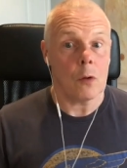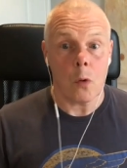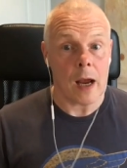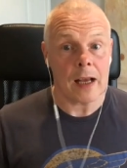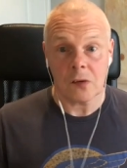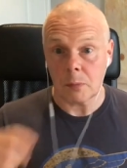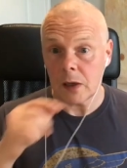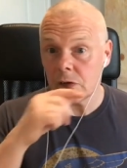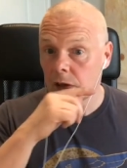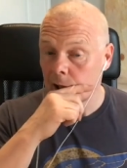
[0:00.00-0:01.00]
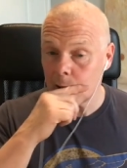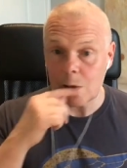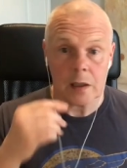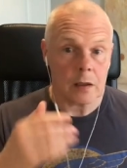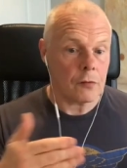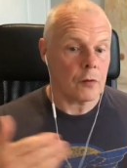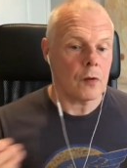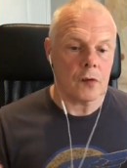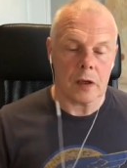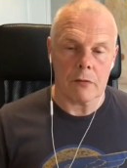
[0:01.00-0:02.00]
or explicitly. You know, through
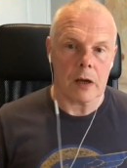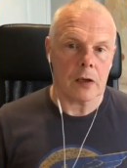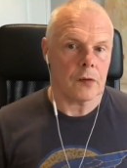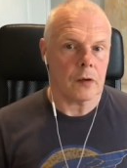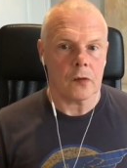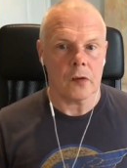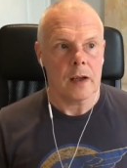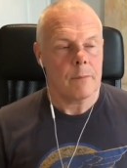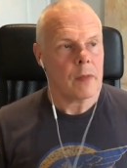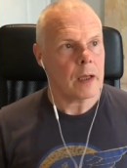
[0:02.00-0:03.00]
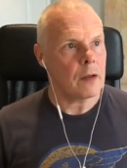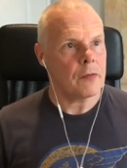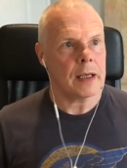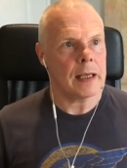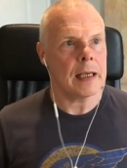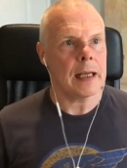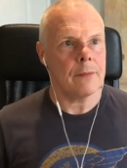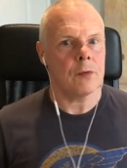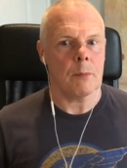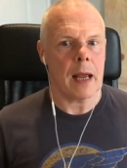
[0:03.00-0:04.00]
the generations, and I think it
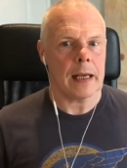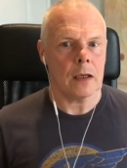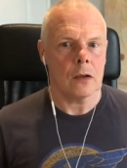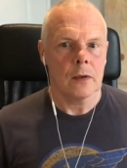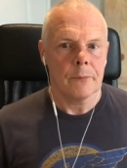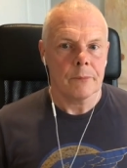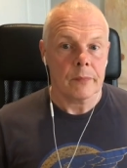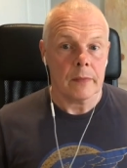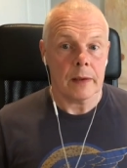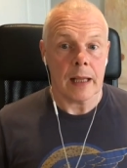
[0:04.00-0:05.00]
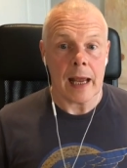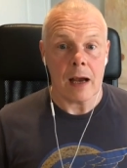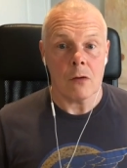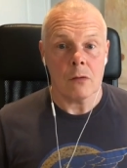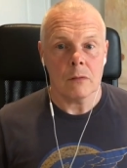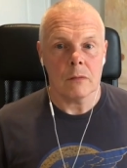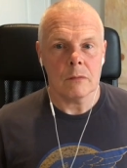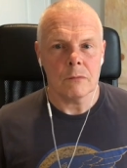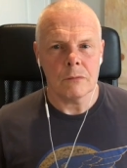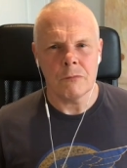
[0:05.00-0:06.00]
leaves men now
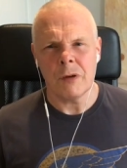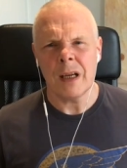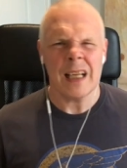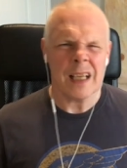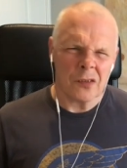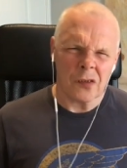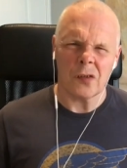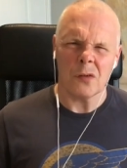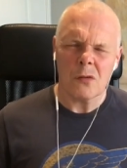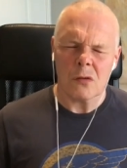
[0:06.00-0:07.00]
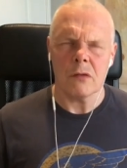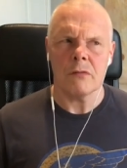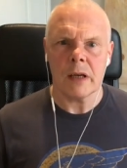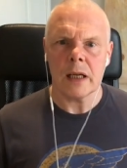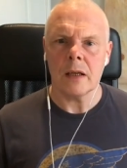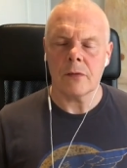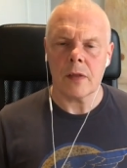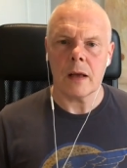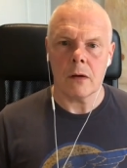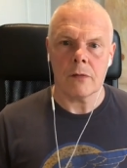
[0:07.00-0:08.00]
really unsure really of
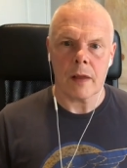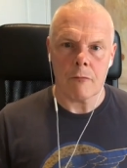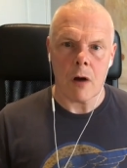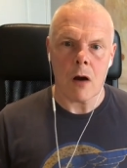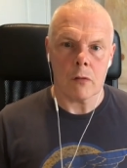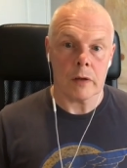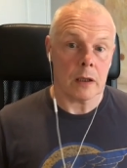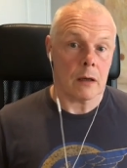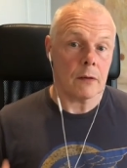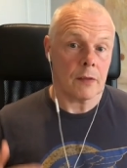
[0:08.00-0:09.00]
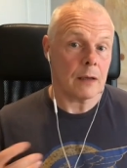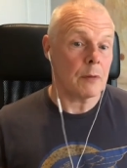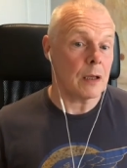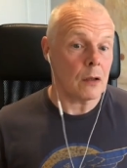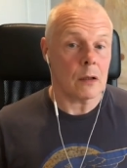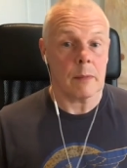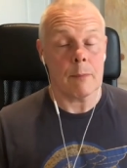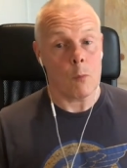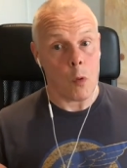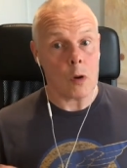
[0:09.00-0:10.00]
their of their role you know i think with a lot of
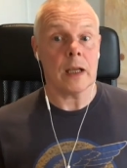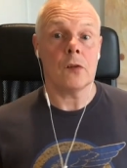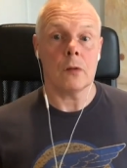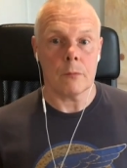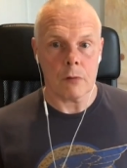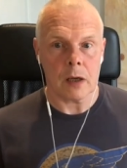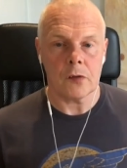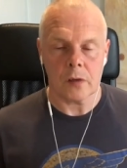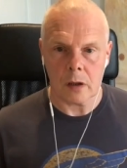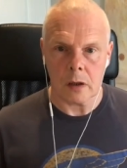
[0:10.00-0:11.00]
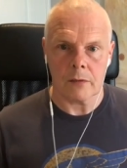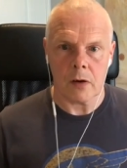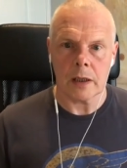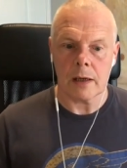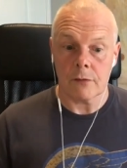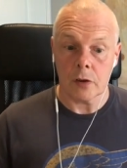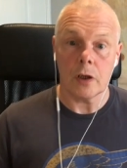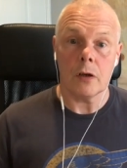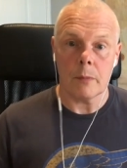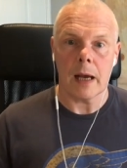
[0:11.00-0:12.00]
men wanting to embrace the kind of idea of a
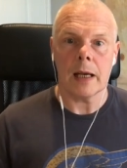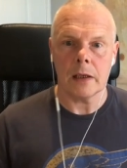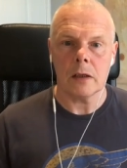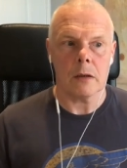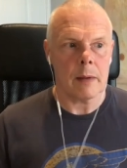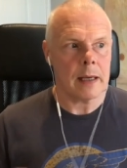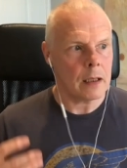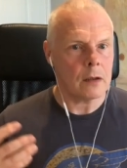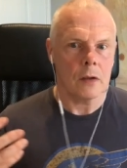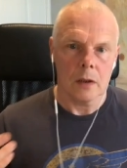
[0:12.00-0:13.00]
new man you know a man that